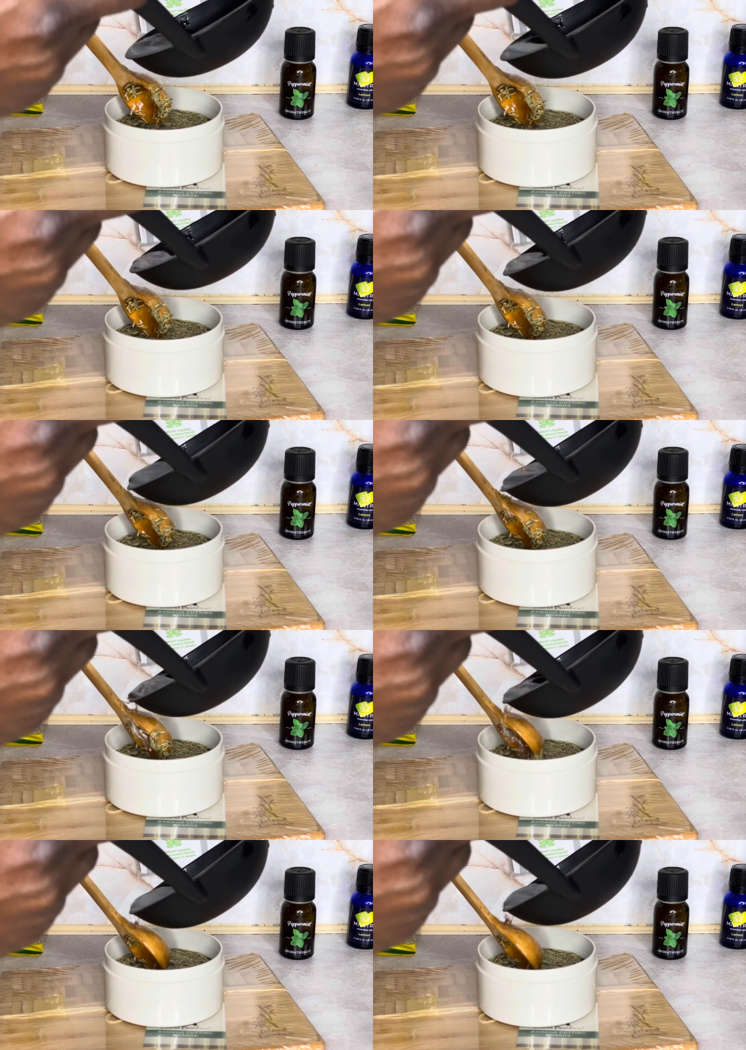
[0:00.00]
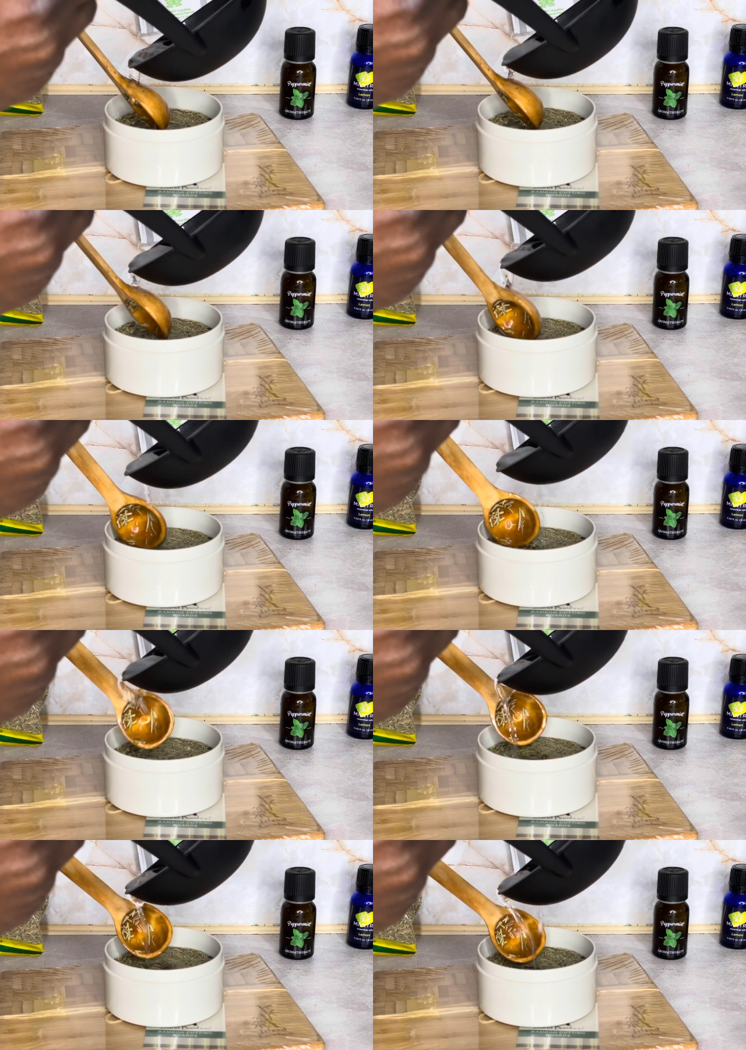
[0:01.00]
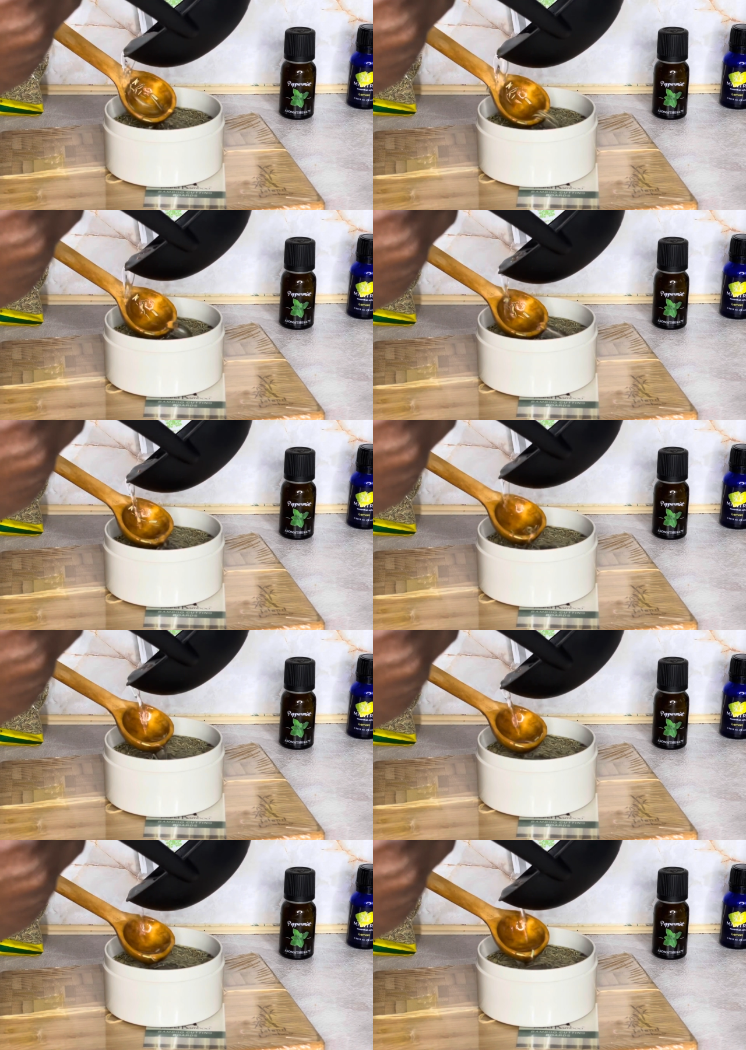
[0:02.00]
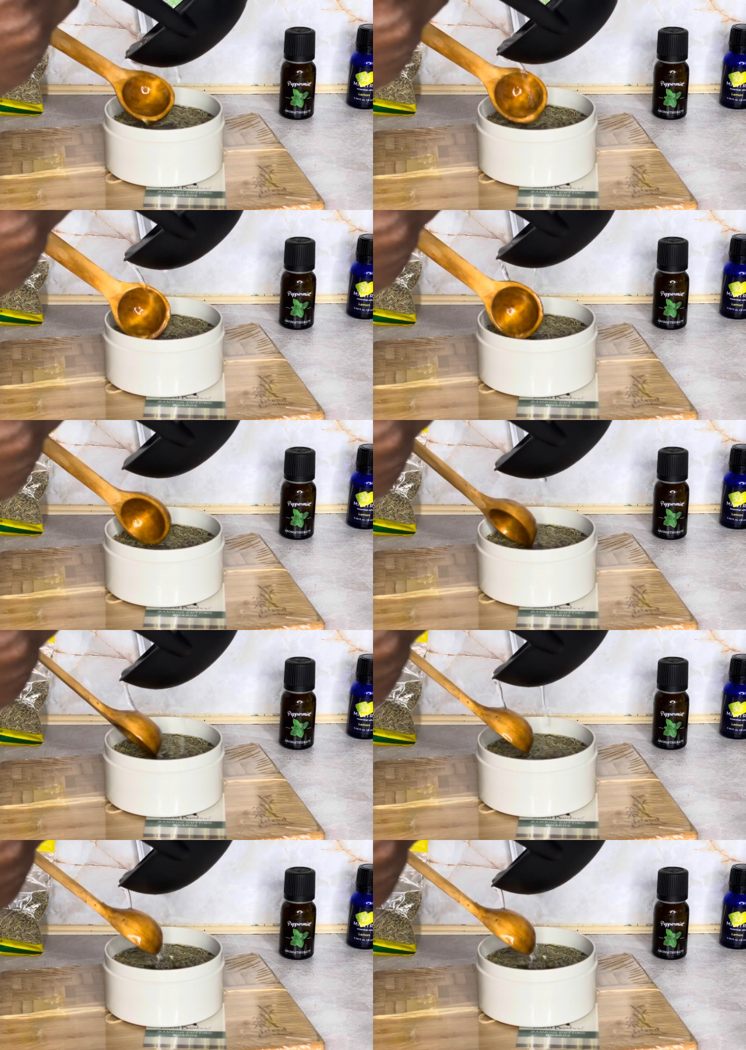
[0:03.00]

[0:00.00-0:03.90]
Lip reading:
No face is visible, so there are no lips to read.